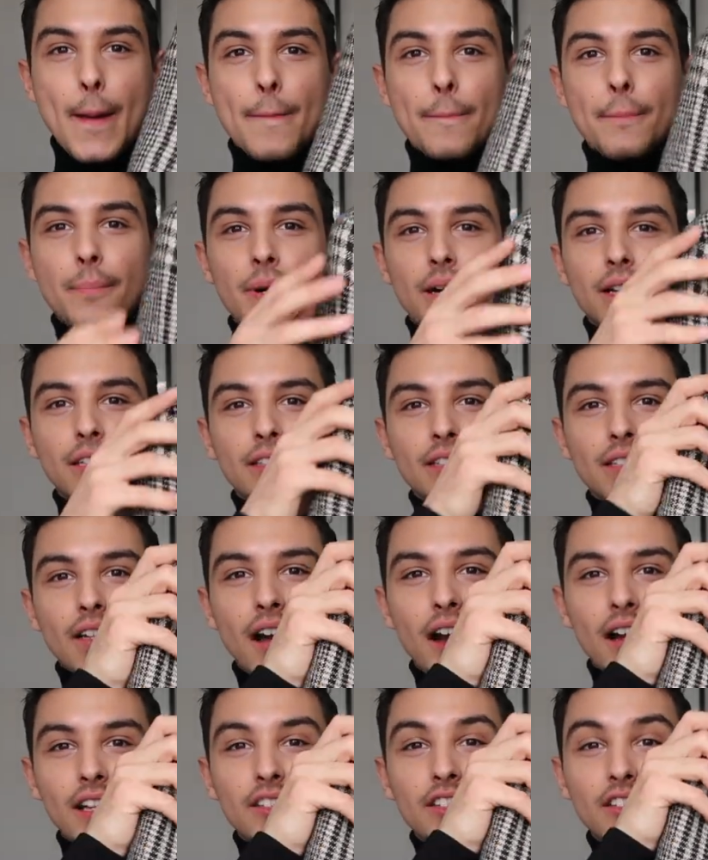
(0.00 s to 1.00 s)
but
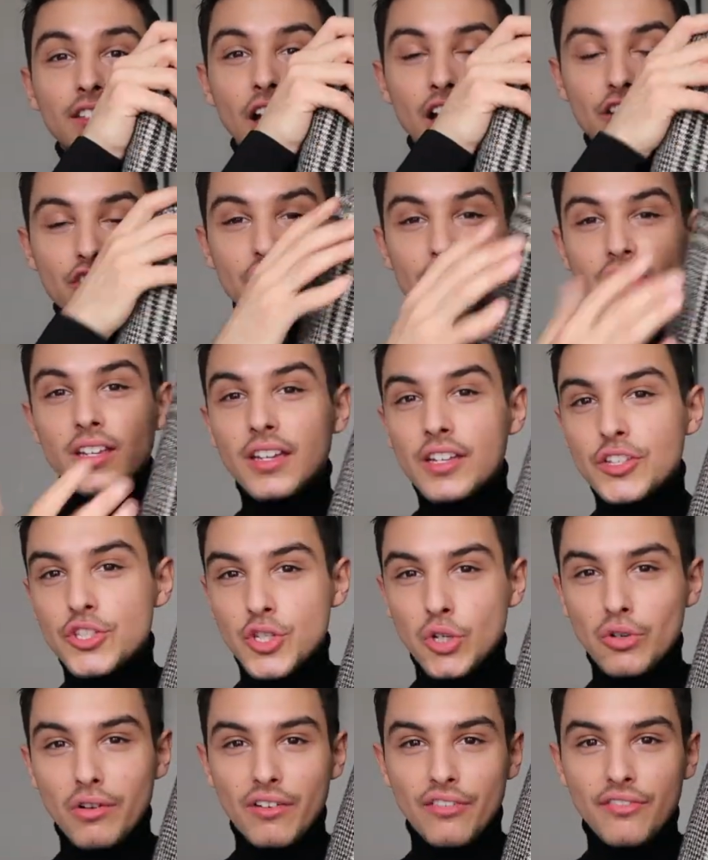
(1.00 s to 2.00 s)
I, I just think it's
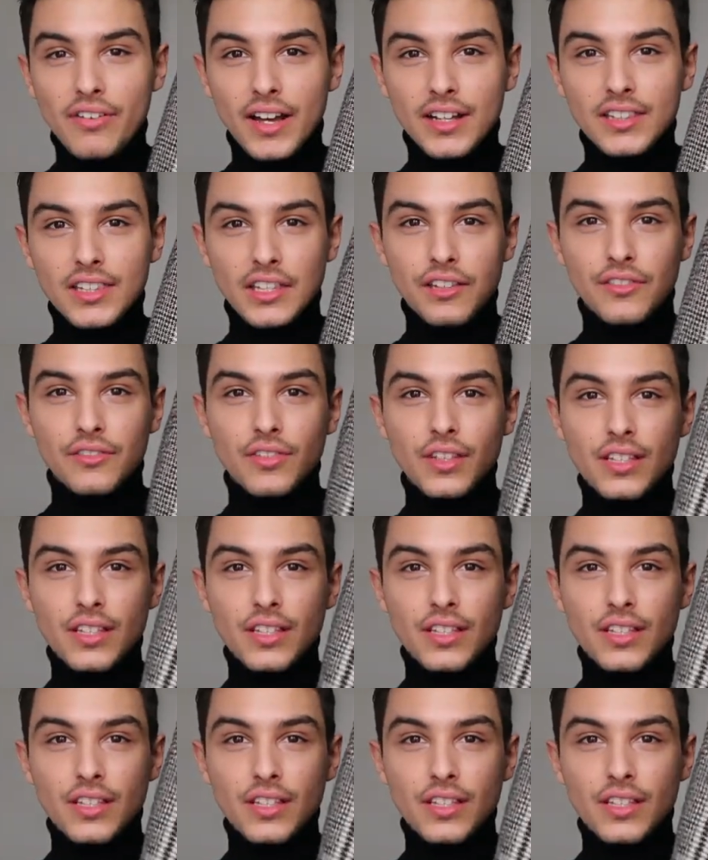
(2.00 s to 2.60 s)
so effective.